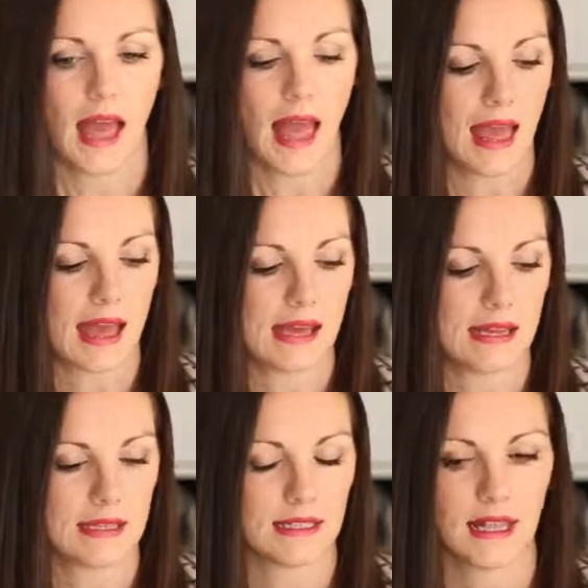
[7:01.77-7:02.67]

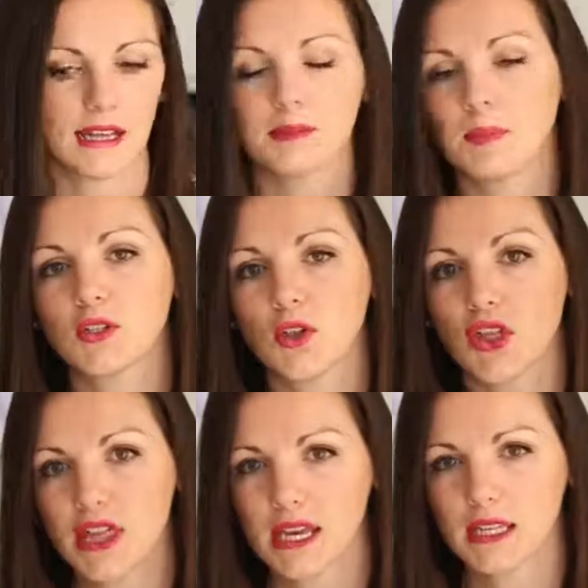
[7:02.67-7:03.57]
And that special
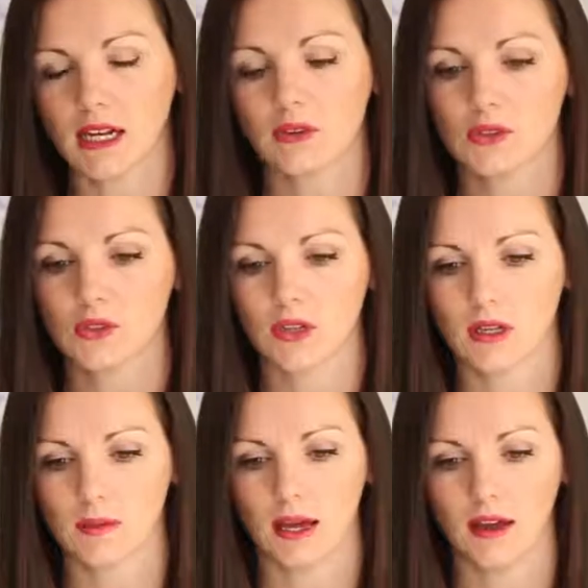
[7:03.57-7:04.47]
thing that I was
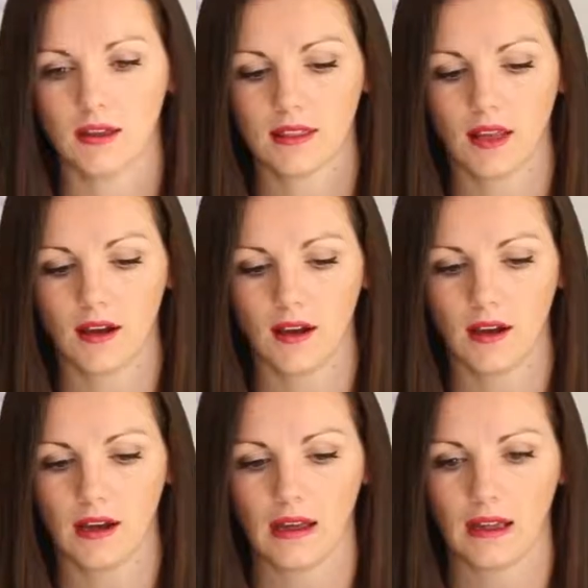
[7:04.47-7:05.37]
talking about that
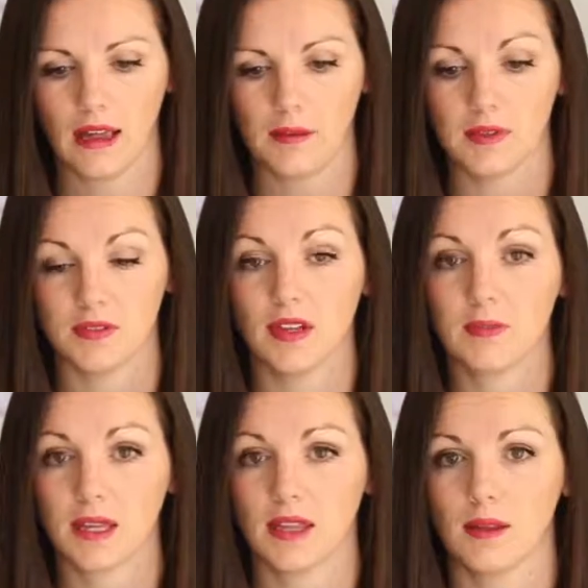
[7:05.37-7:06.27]
I am
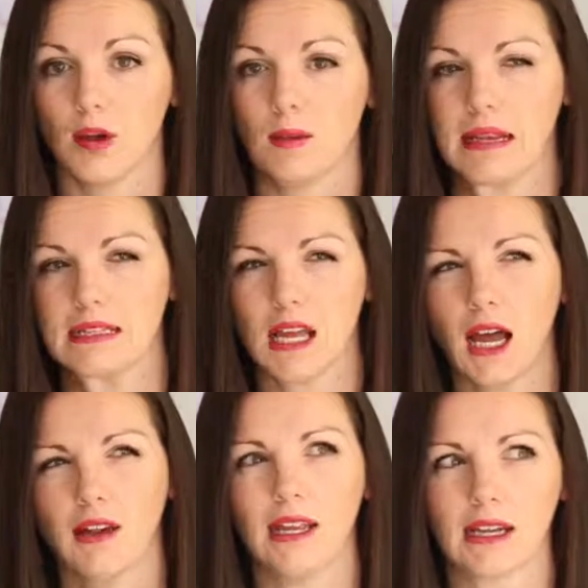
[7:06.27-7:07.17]
developing at the moment is
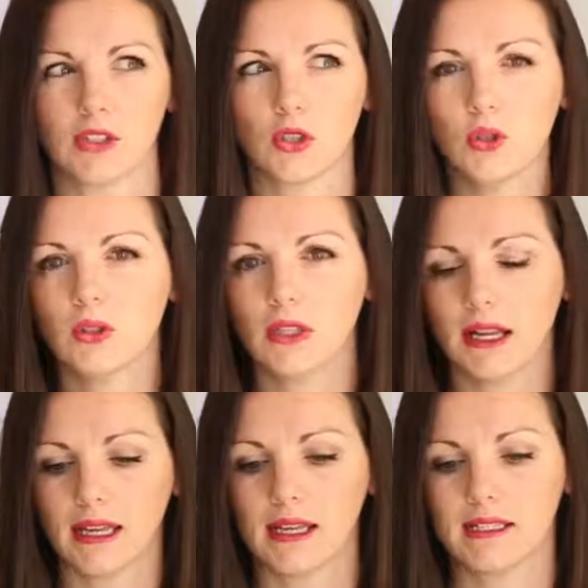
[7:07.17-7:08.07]
kind of like a tool,
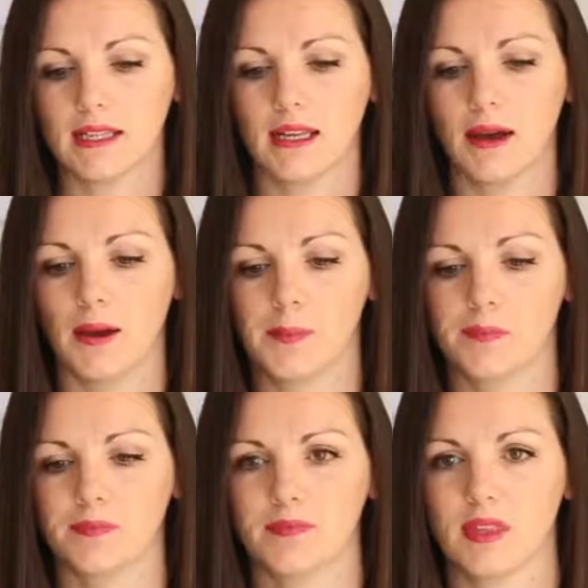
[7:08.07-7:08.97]
I guess,
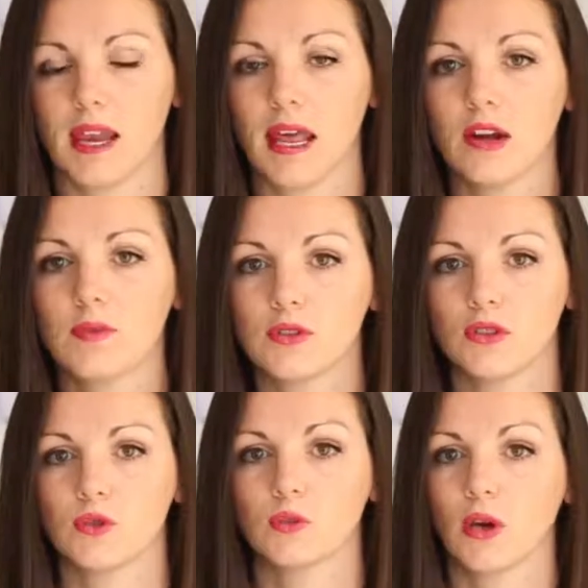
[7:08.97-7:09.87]
that helps
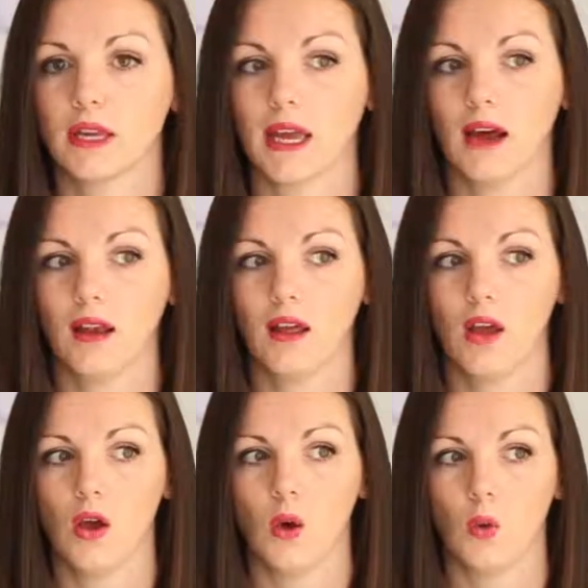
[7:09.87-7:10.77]
you work out
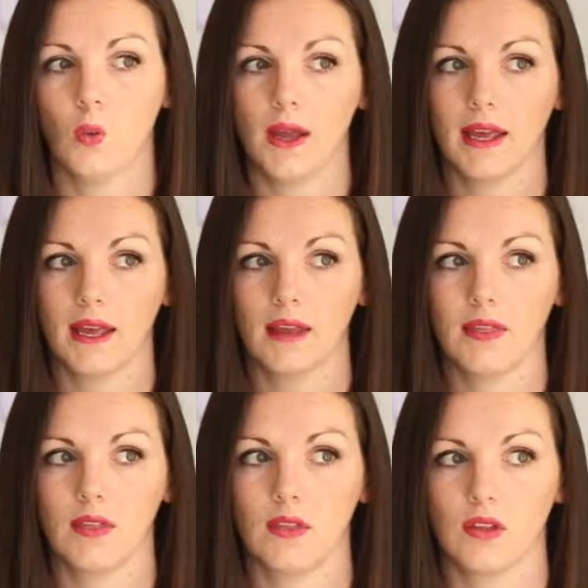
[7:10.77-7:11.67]

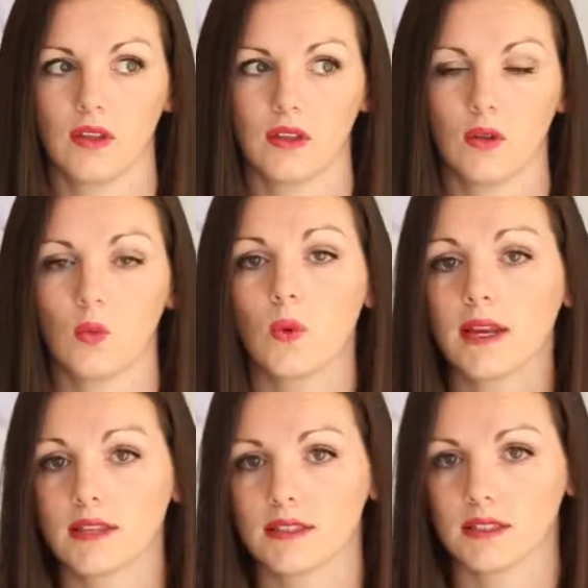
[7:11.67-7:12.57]
where the
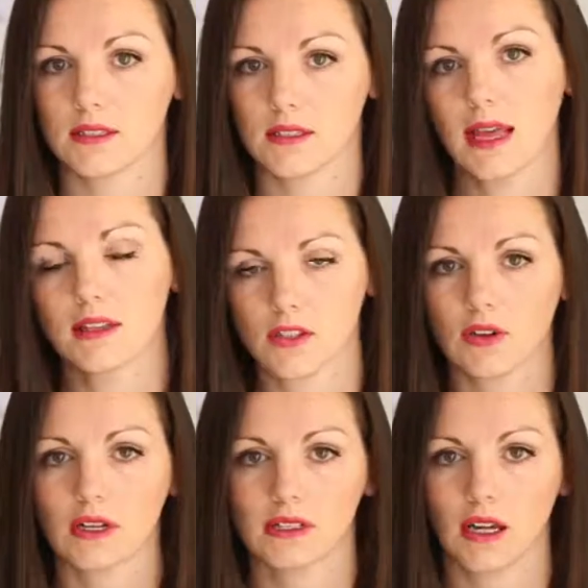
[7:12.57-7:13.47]
weaknesses and
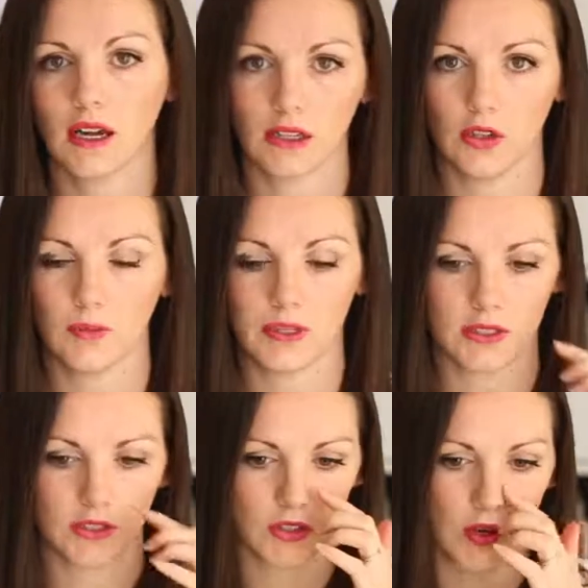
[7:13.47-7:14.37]
strengths are in your
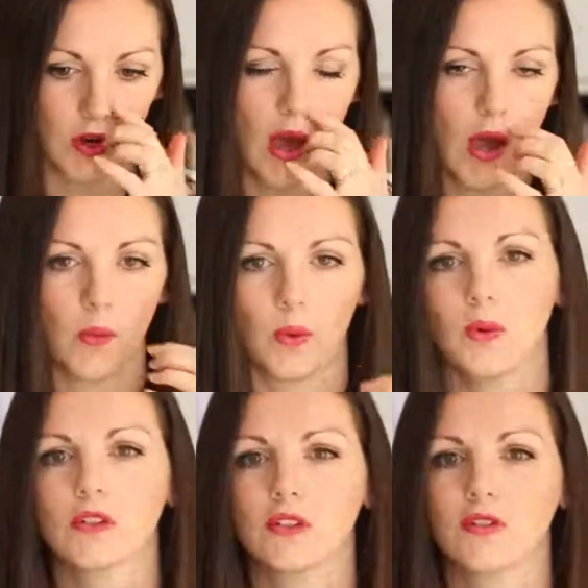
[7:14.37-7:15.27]
business. So we
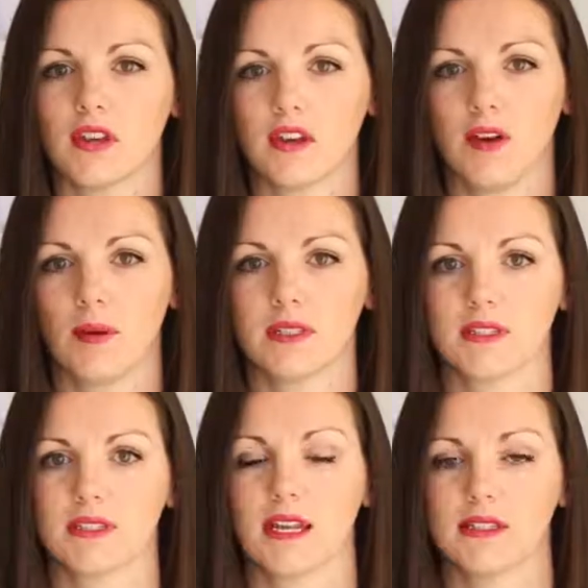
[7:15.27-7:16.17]
want to sort of think of our
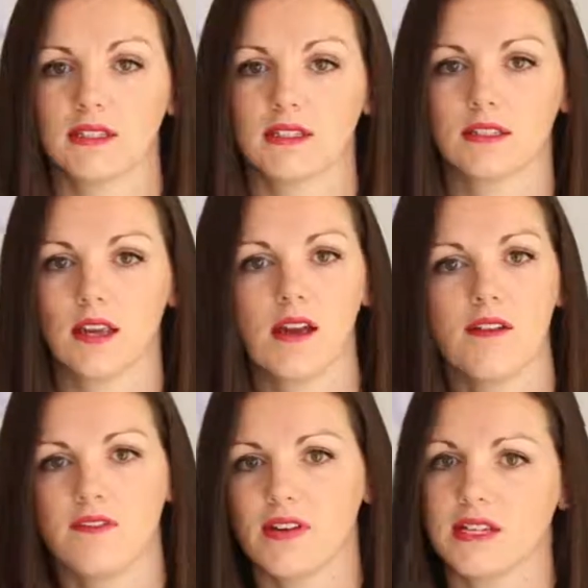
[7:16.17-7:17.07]
business as this
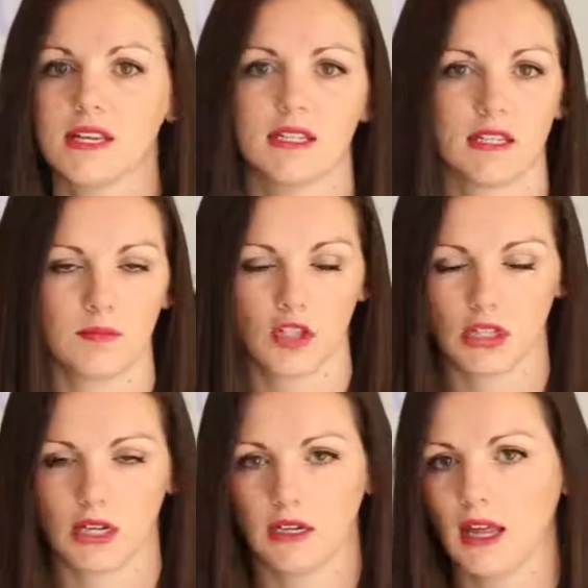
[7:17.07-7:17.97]
fantastic
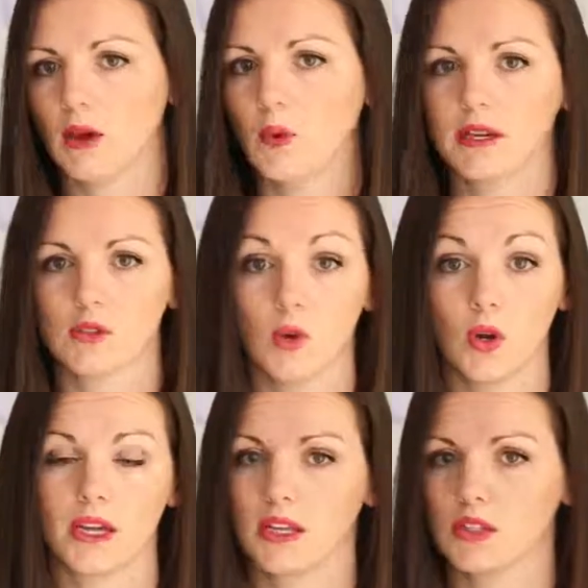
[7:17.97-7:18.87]
machine. Like when it's
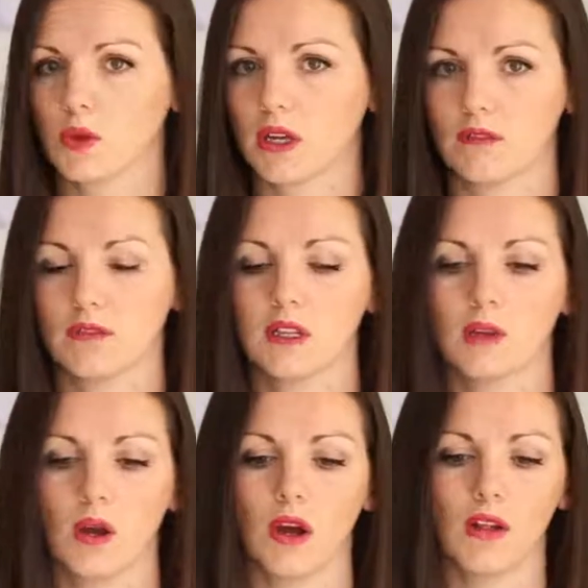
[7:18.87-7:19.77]
working really
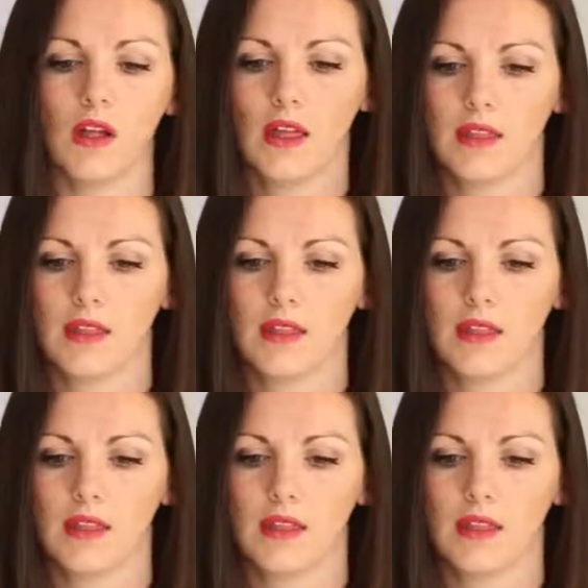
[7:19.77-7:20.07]
well.